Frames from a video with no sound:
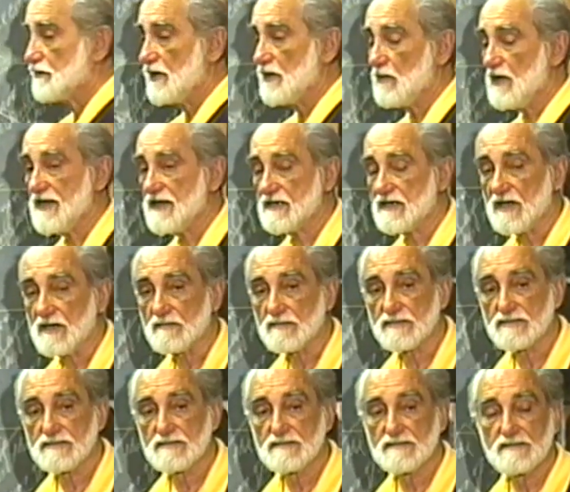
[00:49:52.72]
we wake up.
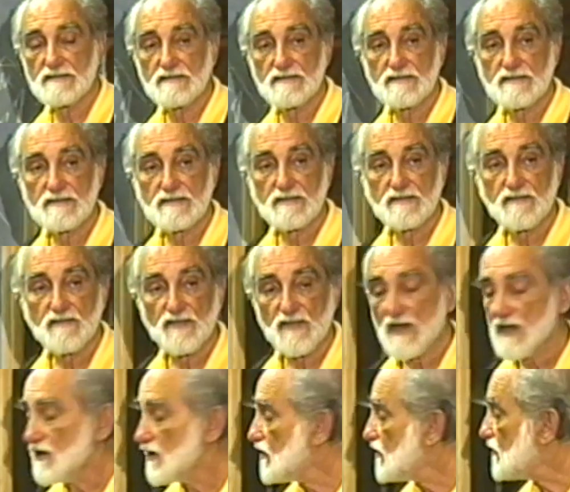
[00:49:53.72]

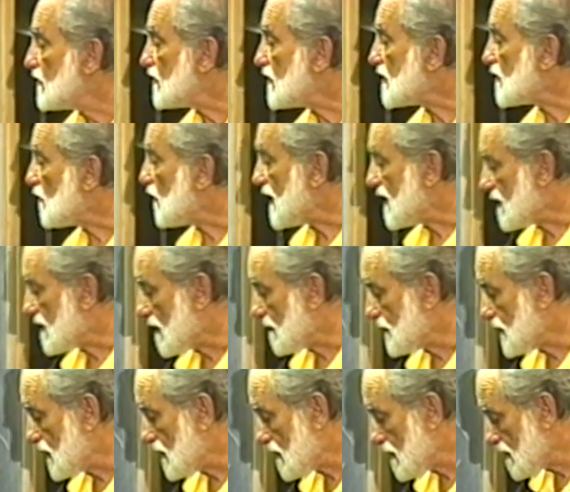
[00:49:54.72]
You can wake up
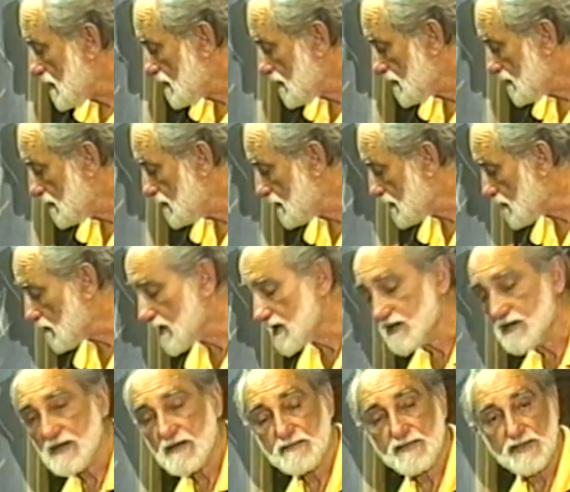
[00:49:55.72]
here, you can
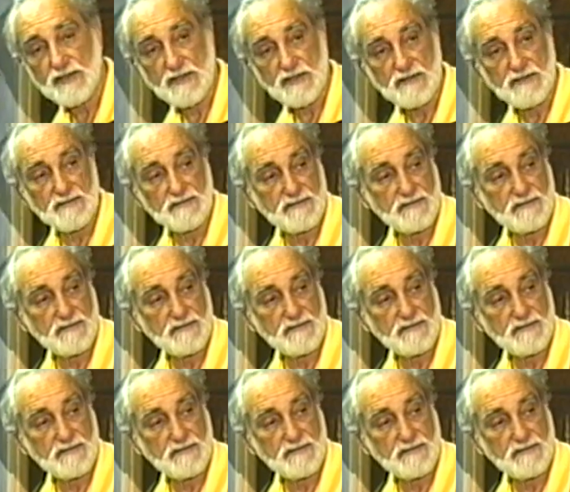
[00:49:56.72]
wake up here.